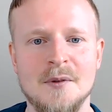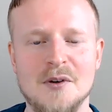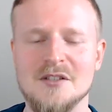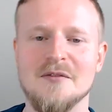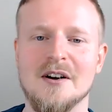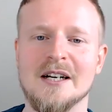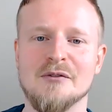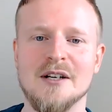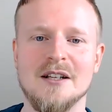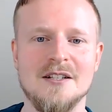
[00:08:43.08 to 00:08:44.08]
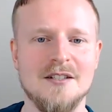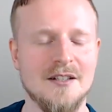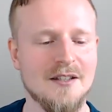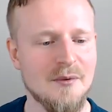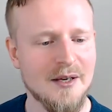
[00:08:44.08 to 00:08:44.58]
Wasn't very
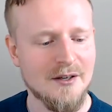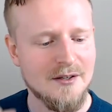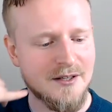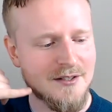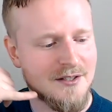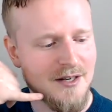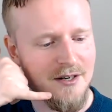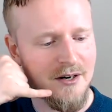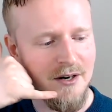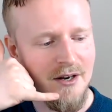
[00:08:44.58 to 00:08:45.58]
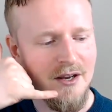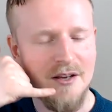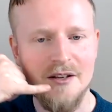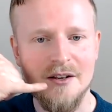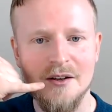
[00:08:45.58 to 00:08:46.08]
realistic that we could consider
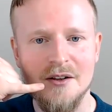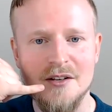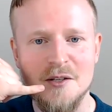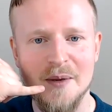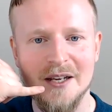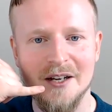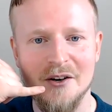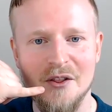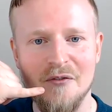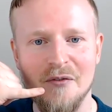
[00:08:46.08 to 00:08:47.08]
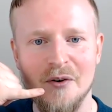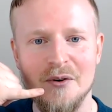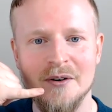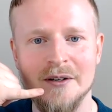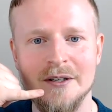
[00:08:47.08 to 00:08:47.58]
speaking on the
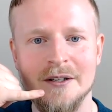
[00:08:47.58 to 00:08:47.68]
phone.